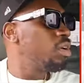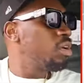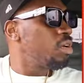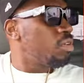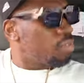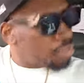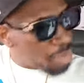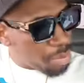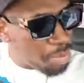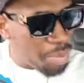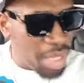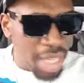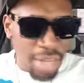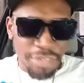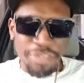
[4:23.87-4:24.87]
To pay
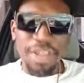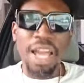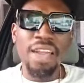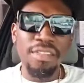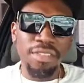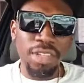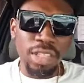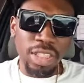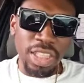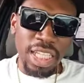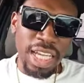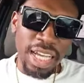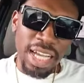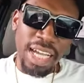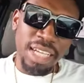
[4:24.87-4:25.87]
five hundred
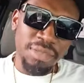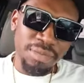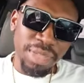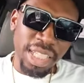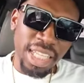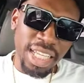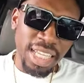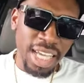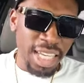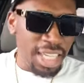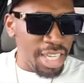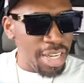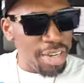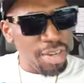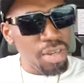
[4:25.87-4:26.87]
odd million a
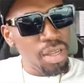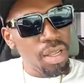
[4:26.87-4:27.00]
year